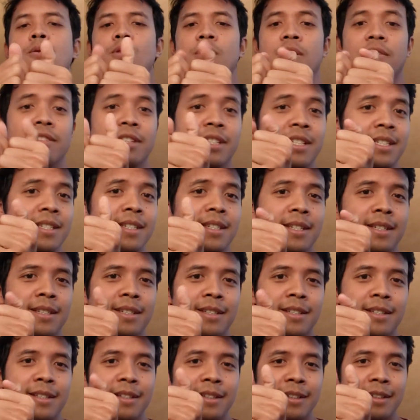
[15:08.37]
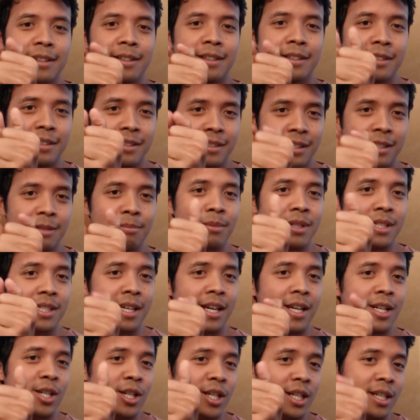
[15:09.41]
whatever this is. This is like
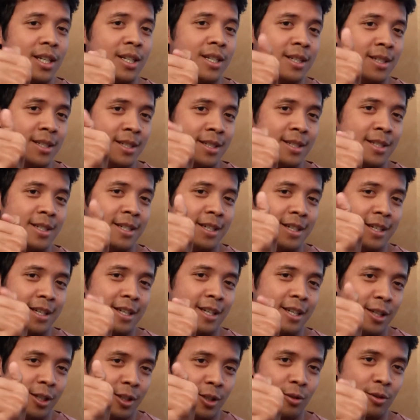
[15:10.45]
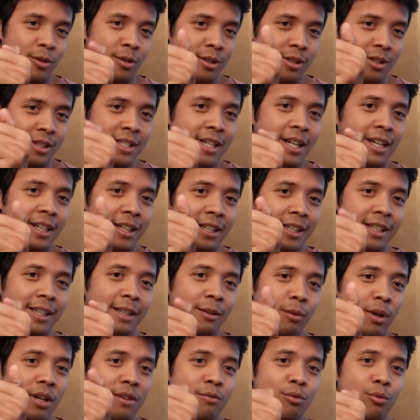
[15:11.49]
massaging your tiny
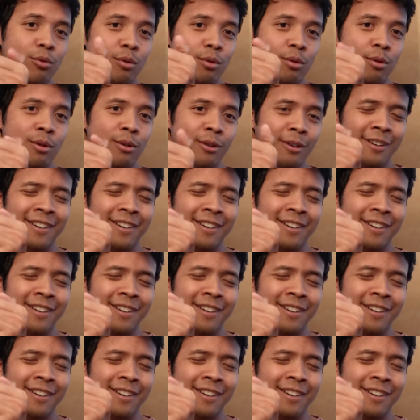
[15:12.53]
little waifu.